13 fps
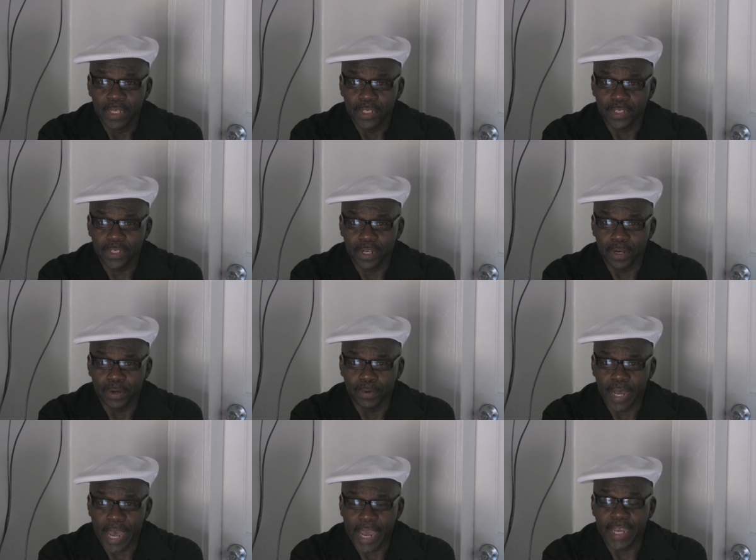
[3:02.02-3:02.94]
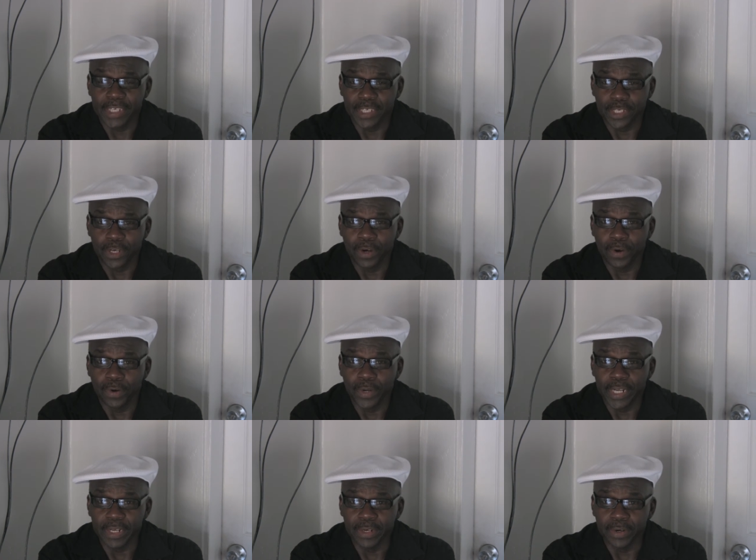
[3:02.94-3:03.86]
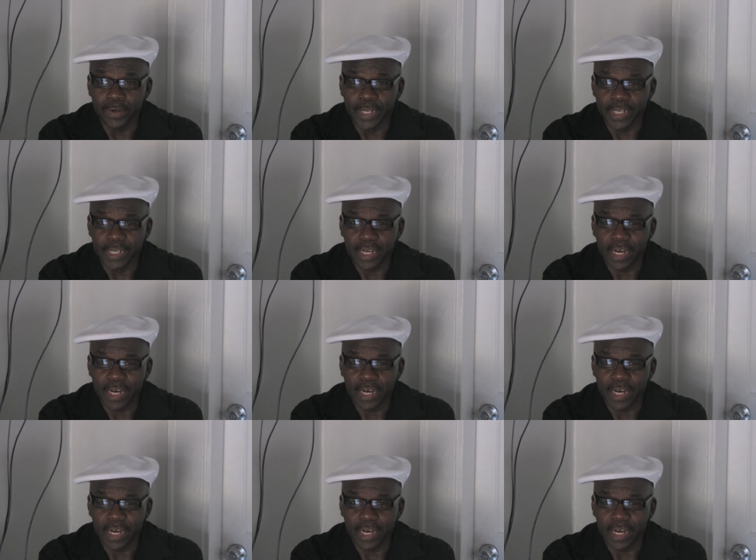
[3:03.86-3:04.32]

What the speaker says: So I could just go on and on